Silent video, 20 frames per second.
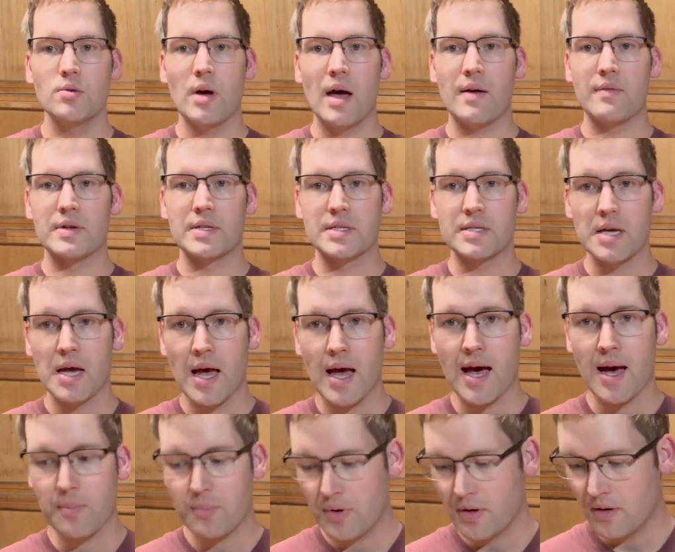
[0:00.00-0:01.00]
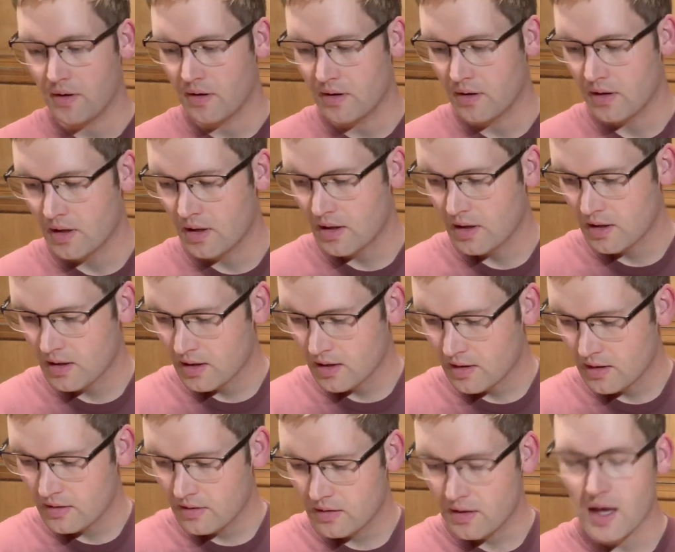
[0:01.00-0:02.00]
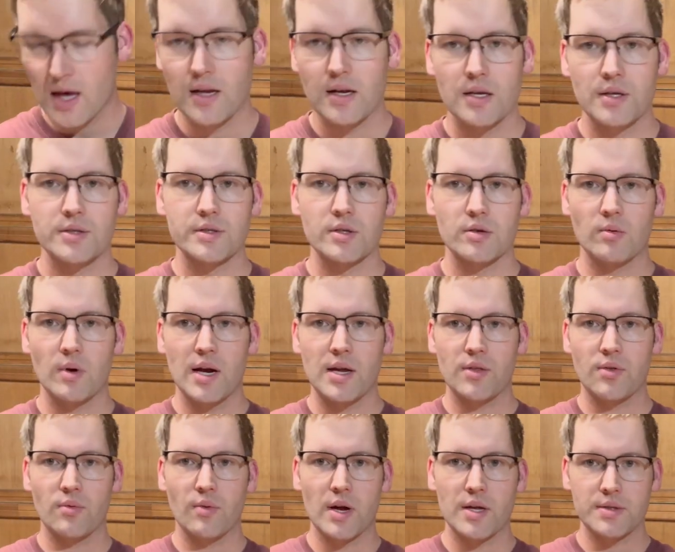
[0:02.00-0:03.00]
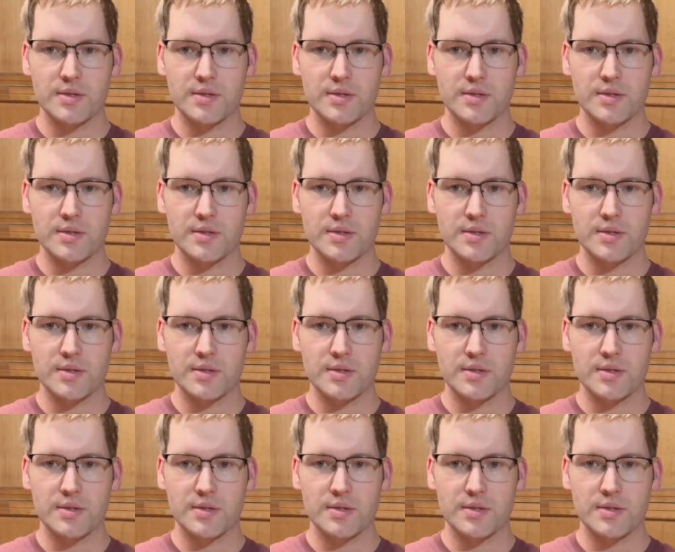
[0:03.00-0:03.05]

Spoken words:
have a tap that is the right thread